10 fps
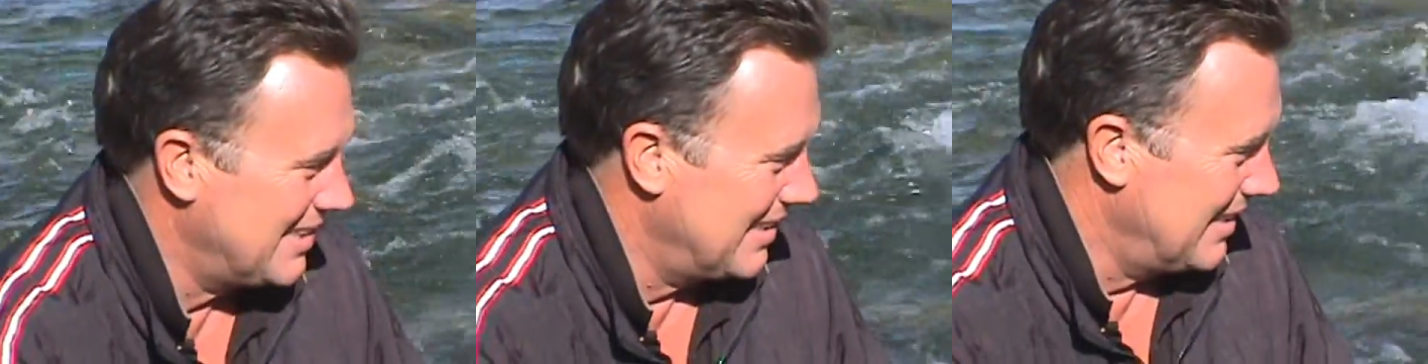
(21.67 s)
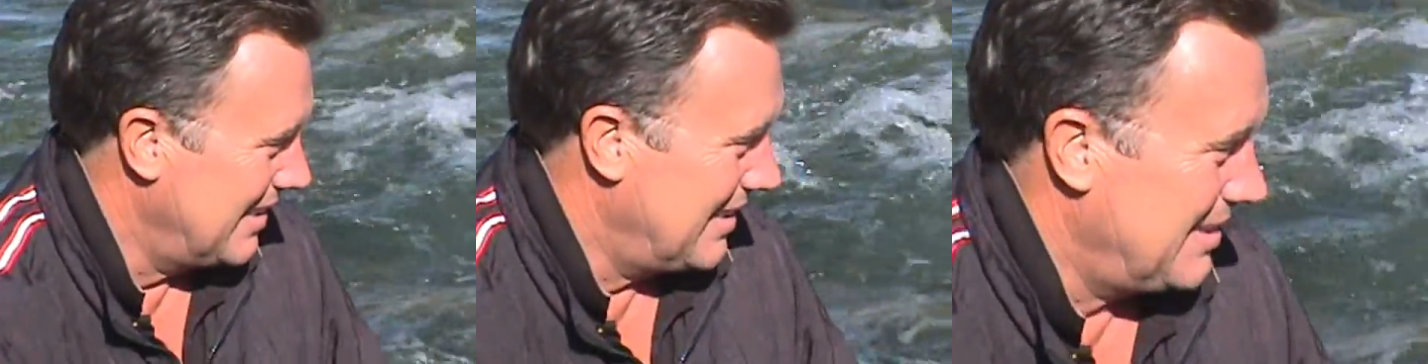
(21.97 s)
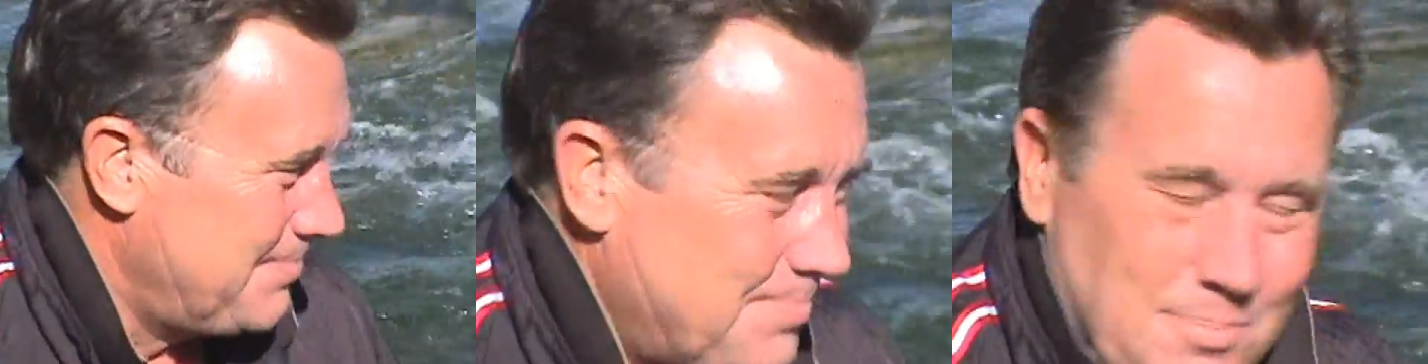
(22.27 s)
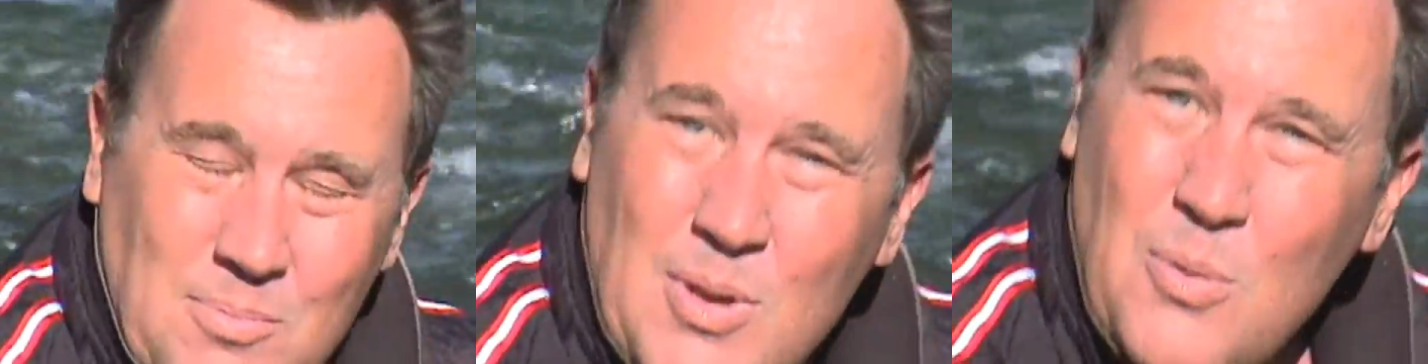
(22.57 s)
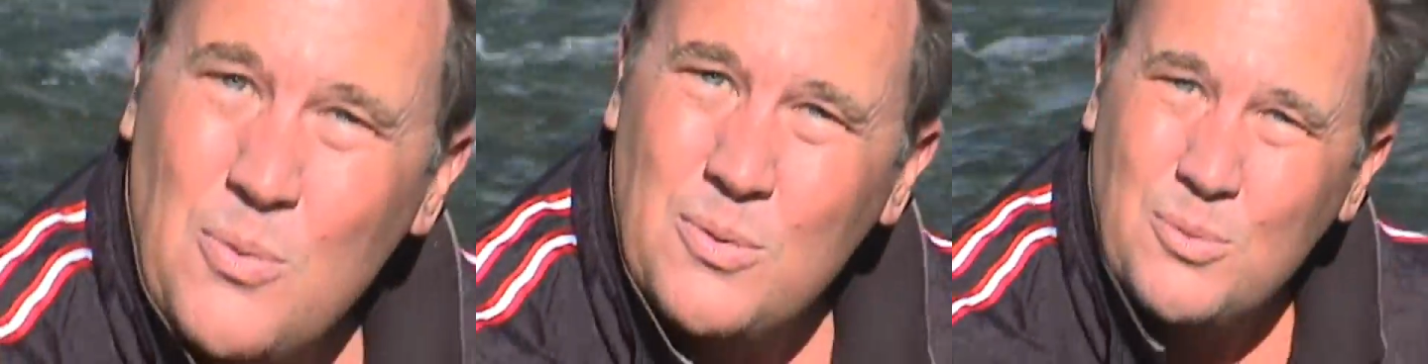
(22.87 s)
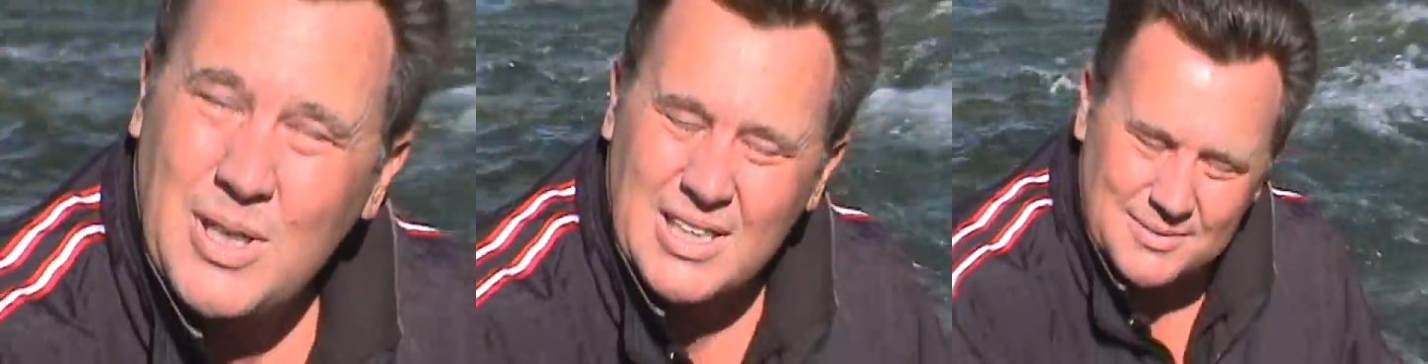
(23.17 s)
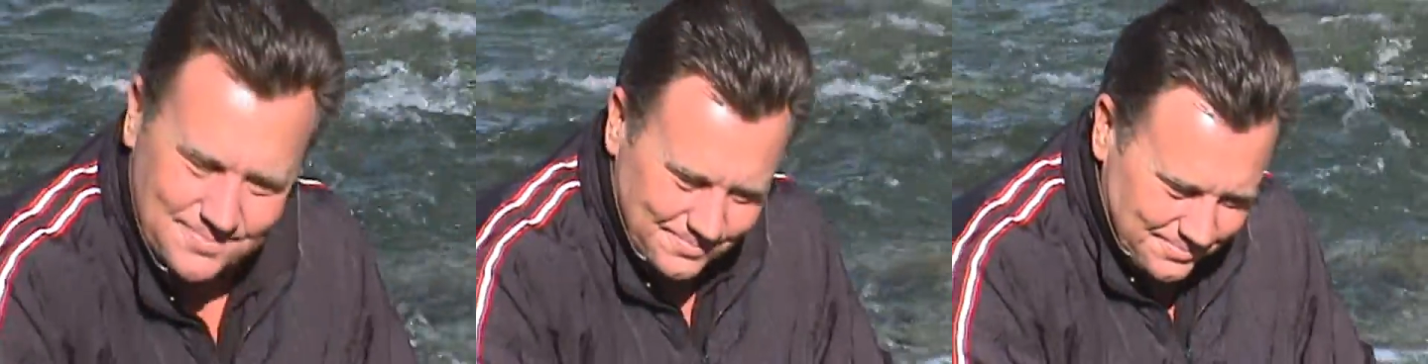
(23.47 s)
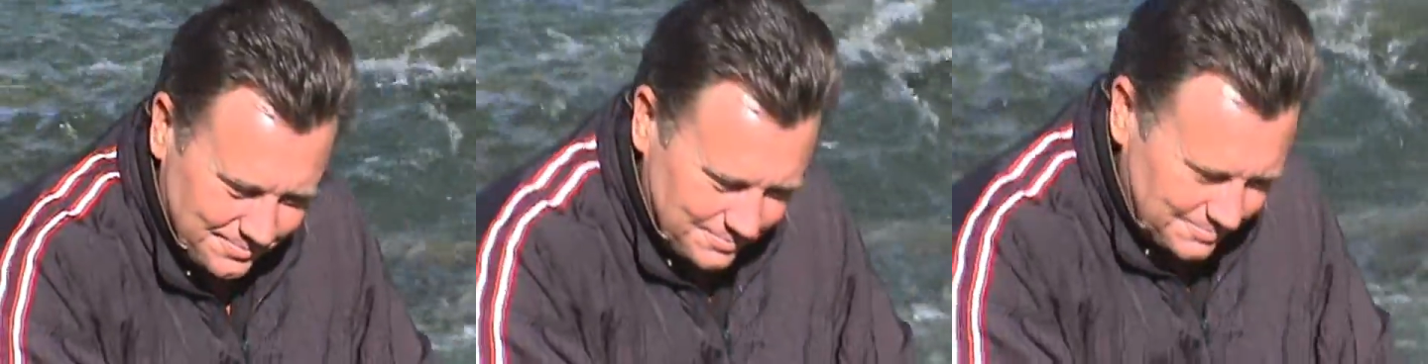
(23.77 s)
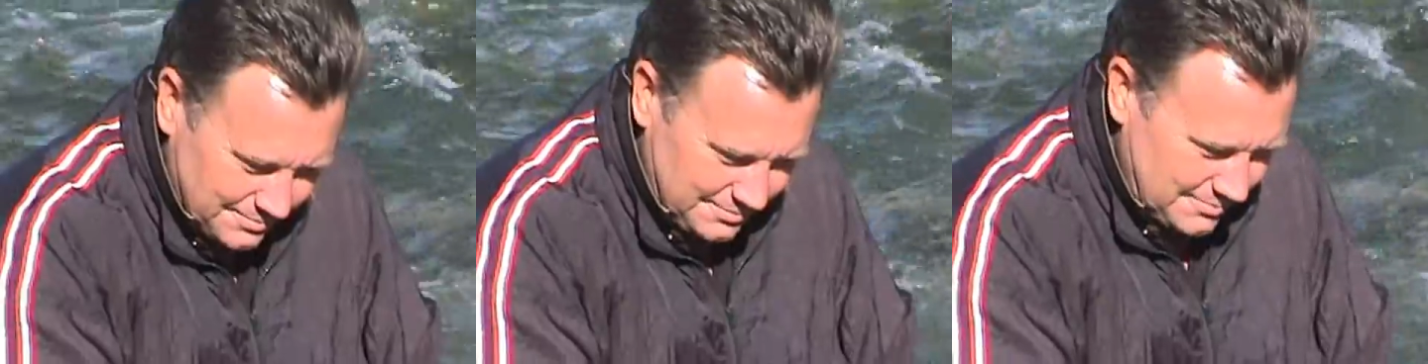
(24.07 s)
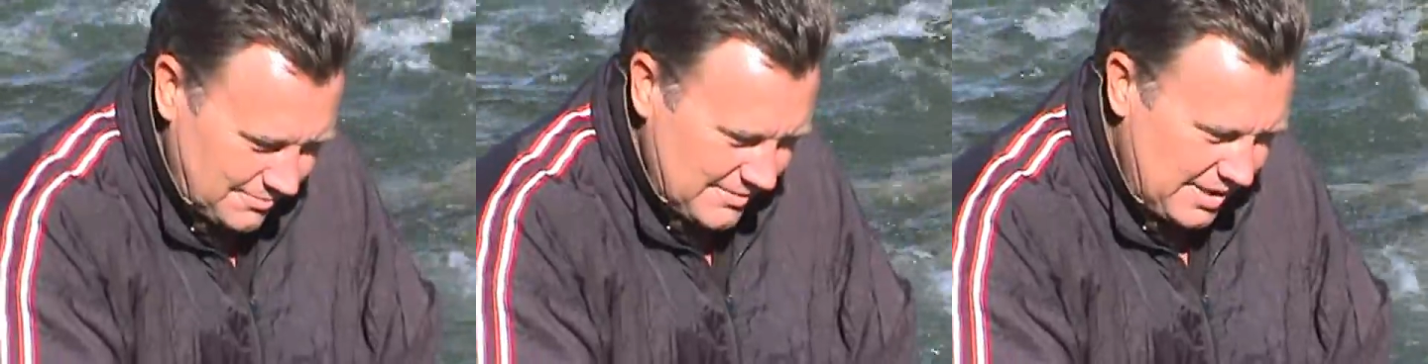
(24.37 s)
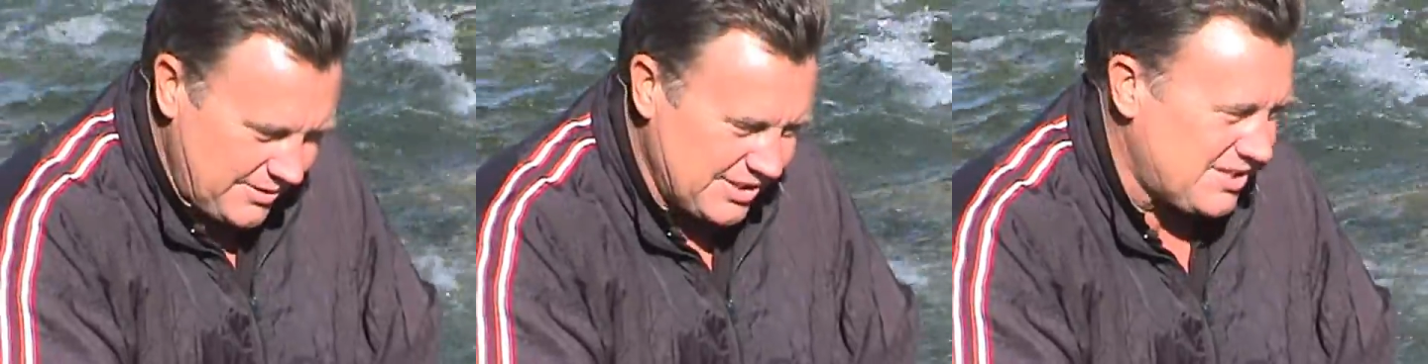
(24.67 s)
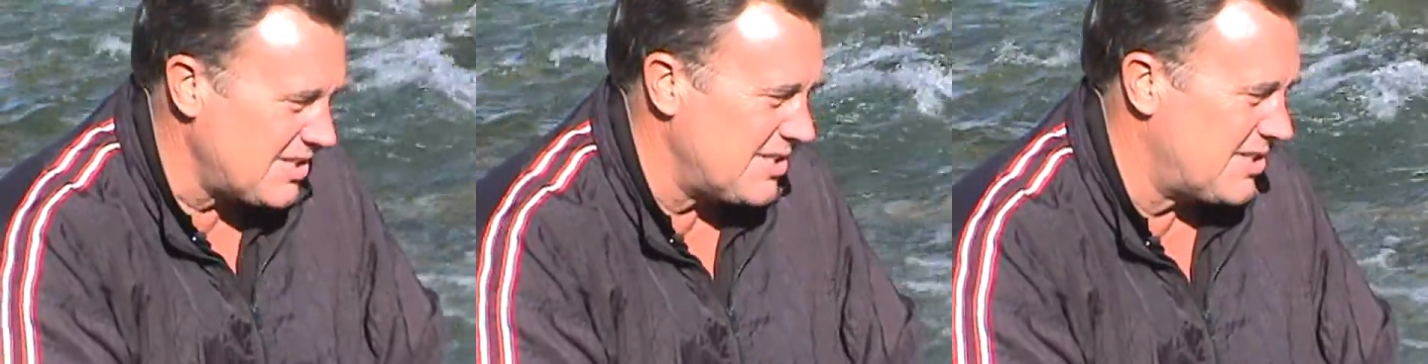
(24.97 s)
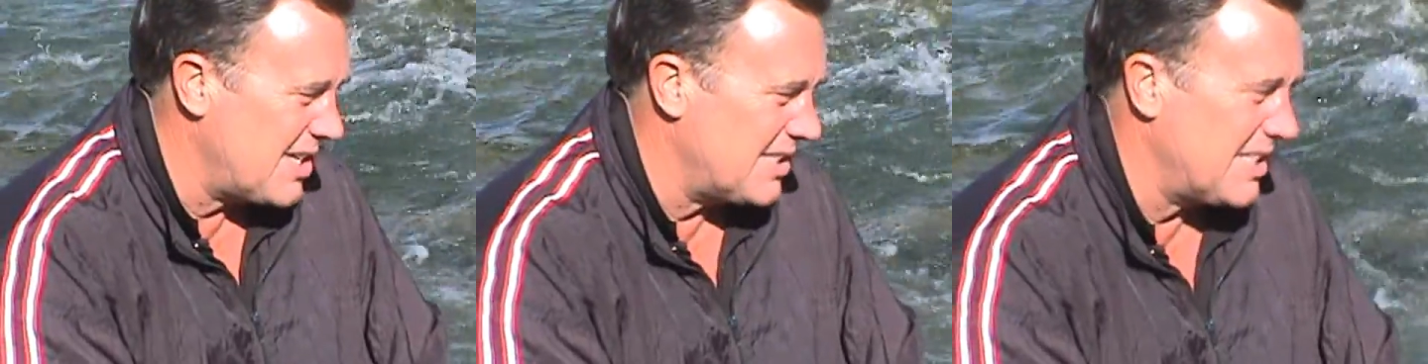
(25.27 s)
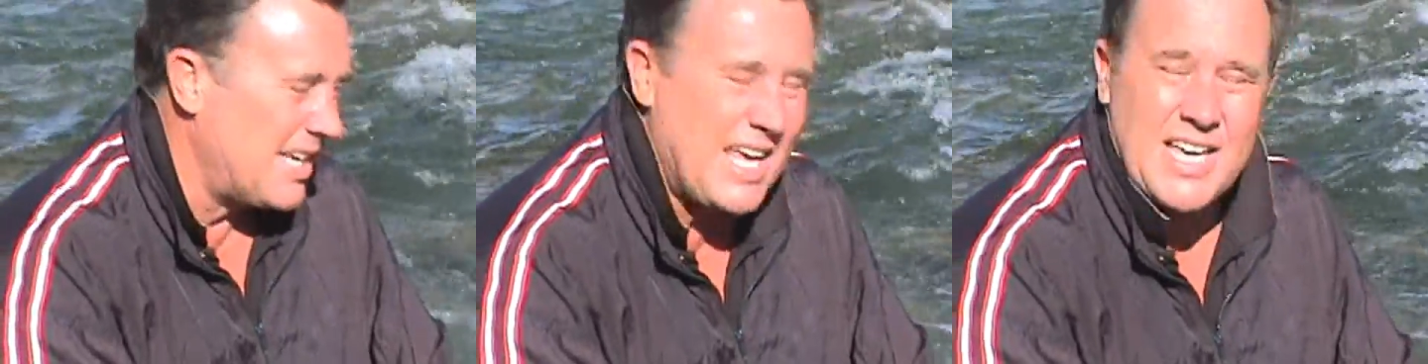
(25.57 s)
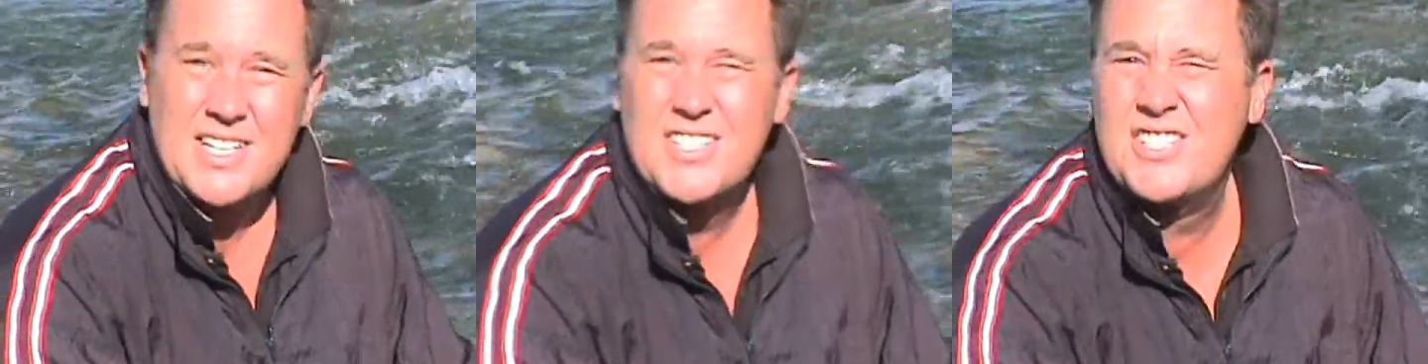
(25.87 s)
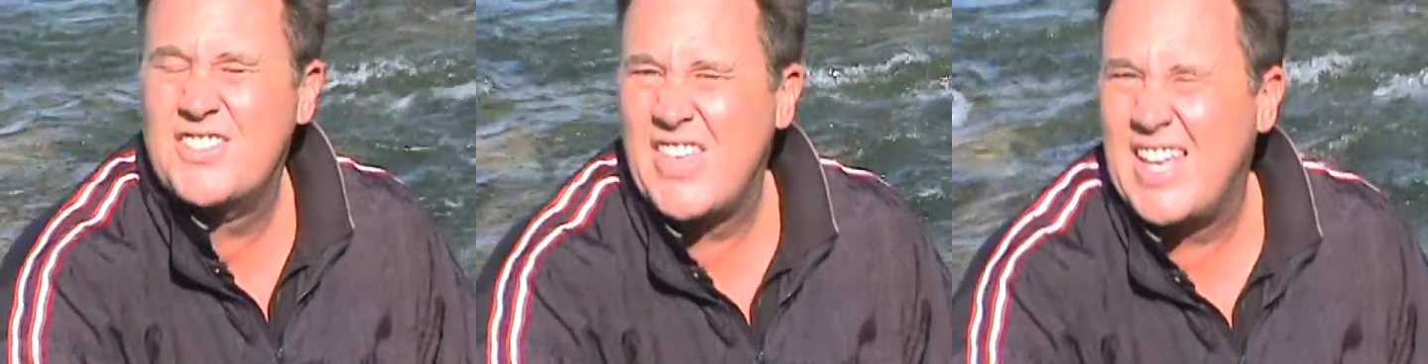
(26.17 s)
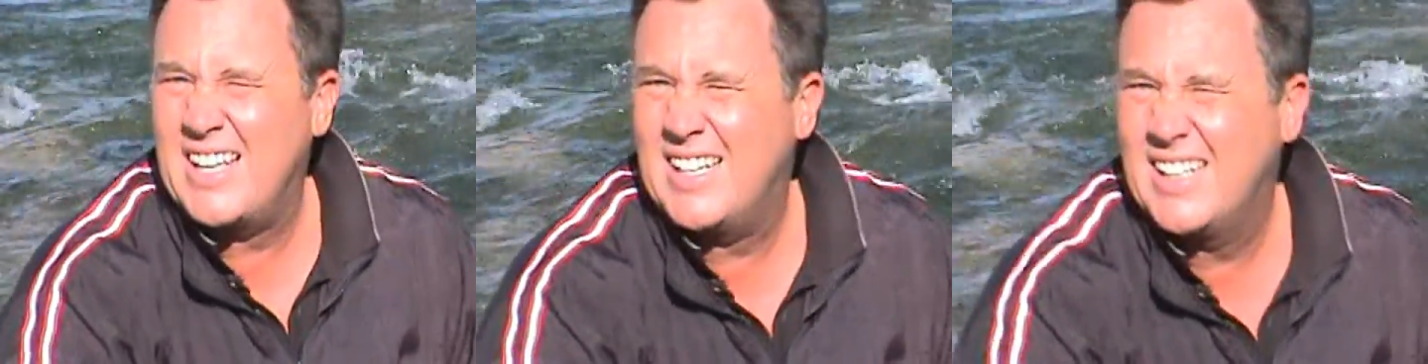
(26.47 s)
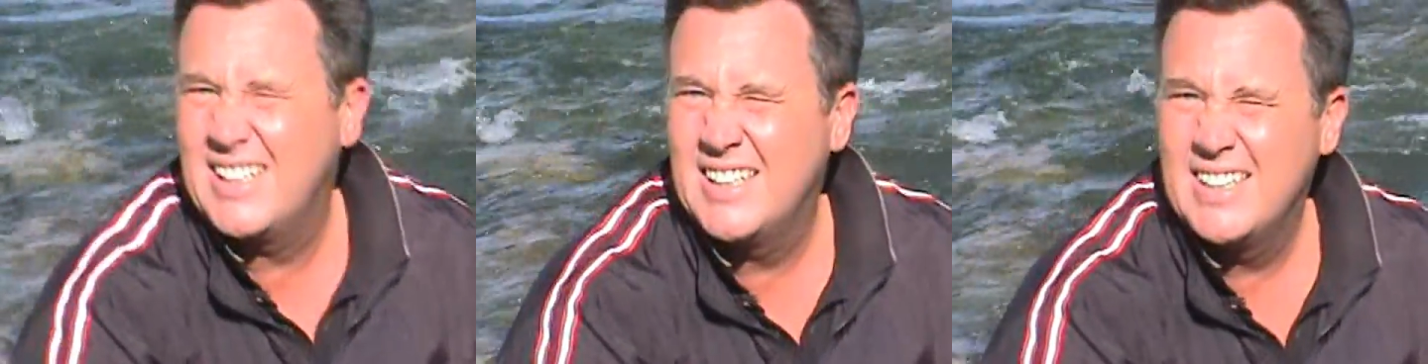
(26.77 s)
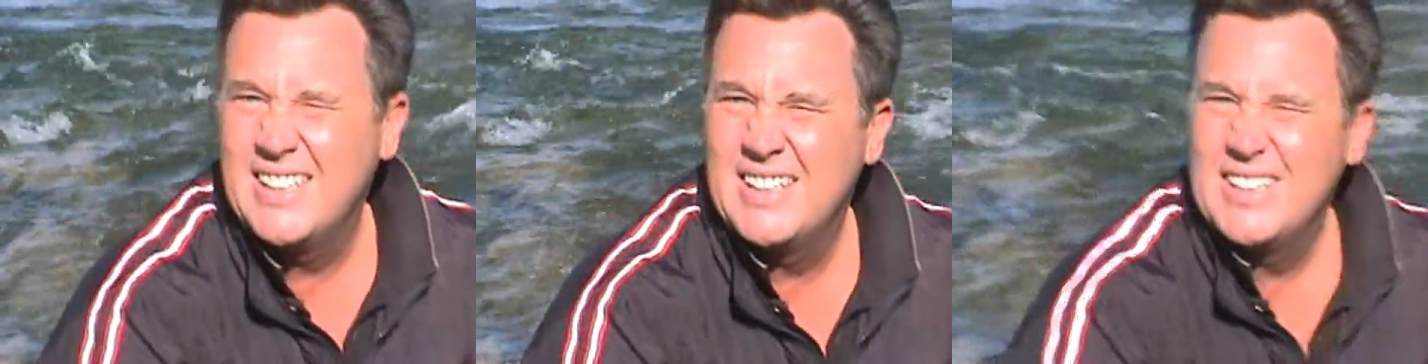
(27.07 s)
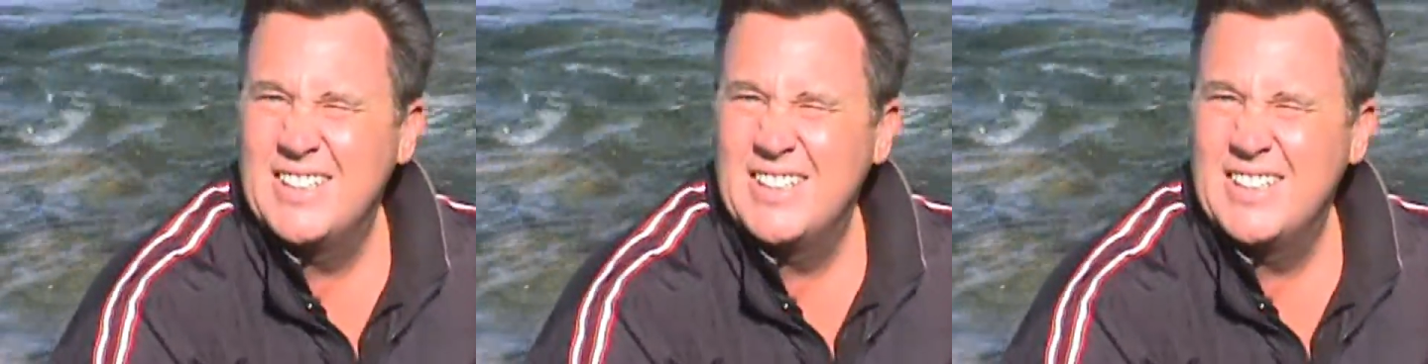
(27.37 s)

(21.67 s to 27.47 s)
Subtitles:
Ray, about your adventures here on the Walker River. You have to speak up, loud.